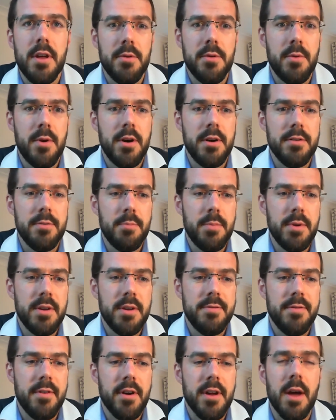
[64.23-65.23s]
and otherwise
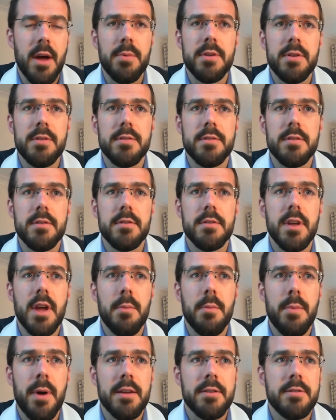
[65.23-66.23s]
be very happy to
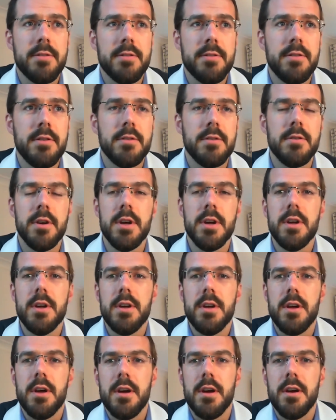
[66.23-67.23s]
get back to you
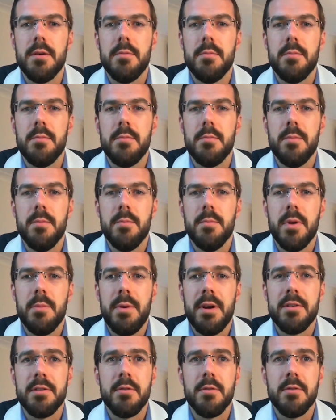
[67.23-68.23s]

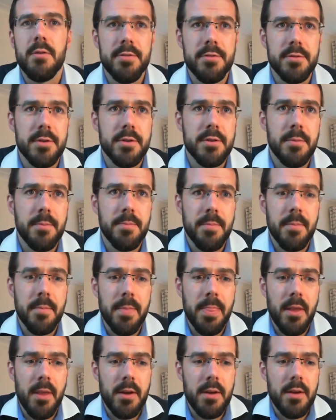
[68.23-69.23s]
afterwards.
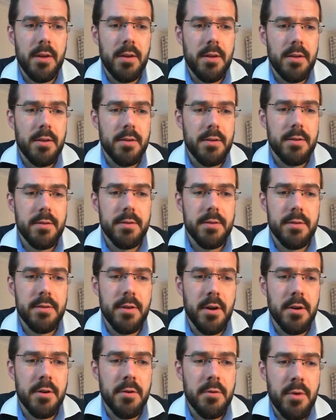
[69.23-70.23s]

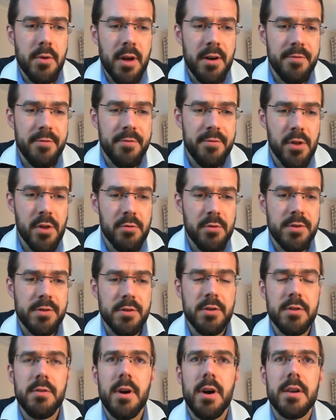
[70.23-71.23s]
So without further
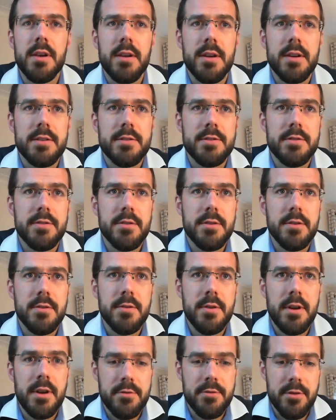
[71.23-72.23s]
ado, I'd like to
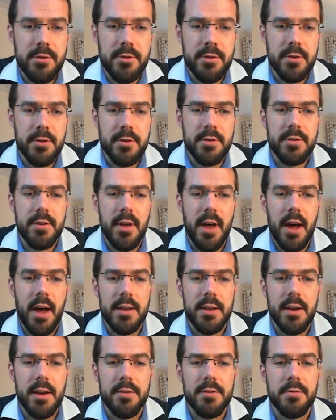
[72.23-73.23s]
introduce Ali
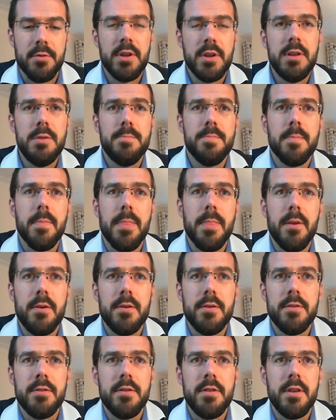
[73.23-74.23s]
Kazarini,
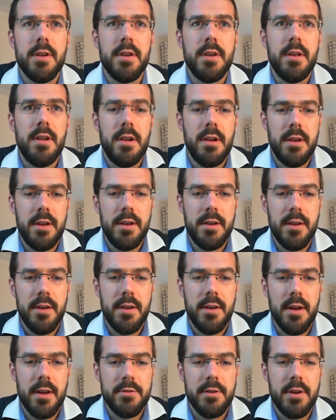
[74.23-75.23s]
who's the lead
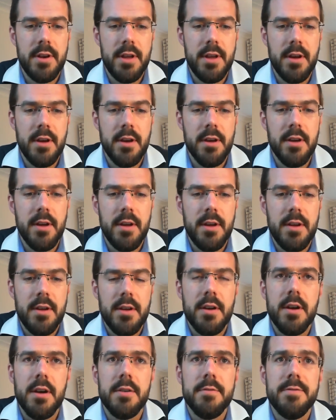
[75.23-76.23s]
engineer
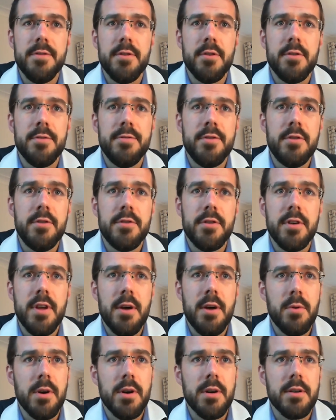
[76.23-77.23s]
for future
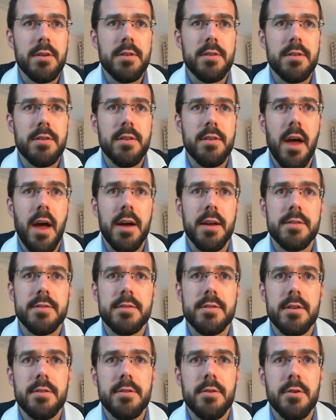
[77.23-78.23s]
networks at
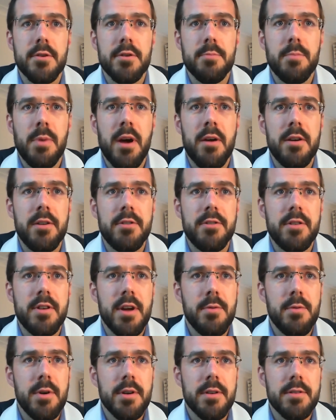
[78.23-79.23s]
Scottish Power Energy
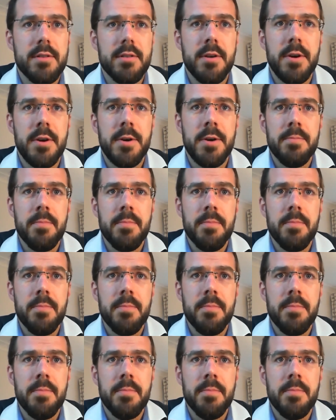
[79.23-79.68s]
Networks,